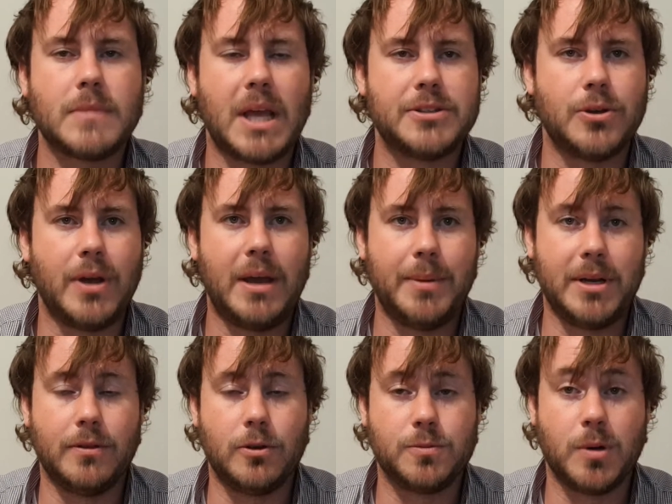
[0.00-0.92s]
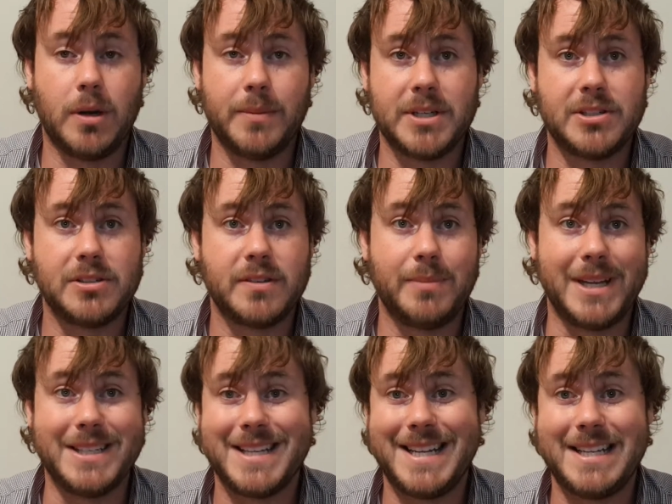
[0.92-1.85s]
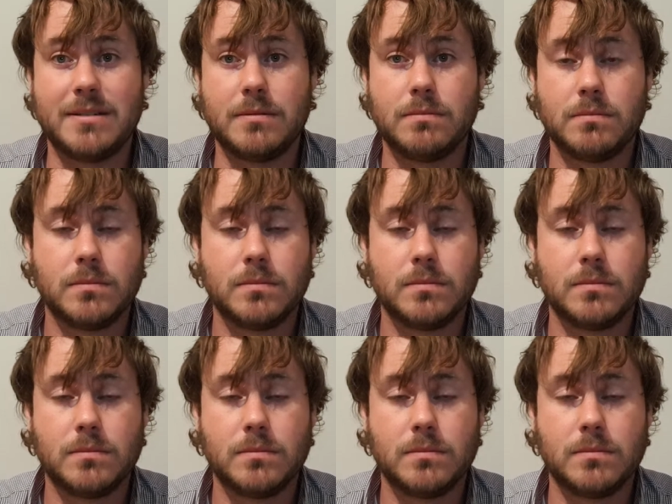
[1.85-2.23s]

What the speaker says: So how many of those Prime Ministers have been to Eton?